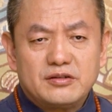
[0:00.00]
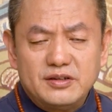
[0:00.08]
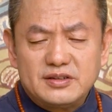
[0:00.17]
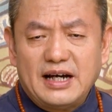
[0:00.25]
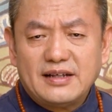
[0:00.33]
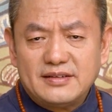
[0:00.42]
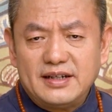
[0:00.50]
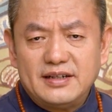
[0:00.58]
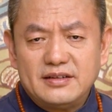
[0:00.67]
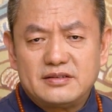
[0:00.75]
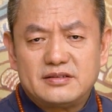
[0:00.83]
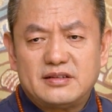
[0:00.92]
He could
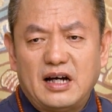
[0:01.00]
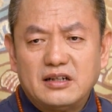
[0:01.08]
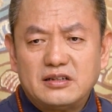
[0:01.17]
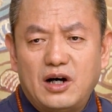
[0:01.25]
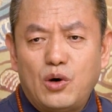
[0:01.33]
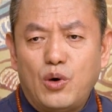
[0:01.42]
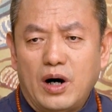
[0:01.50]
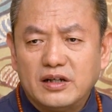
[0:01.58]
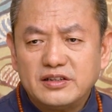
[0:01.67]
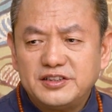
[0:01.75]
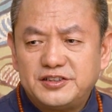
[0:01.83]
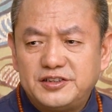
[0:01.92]
lose his head any
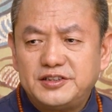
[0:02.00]
time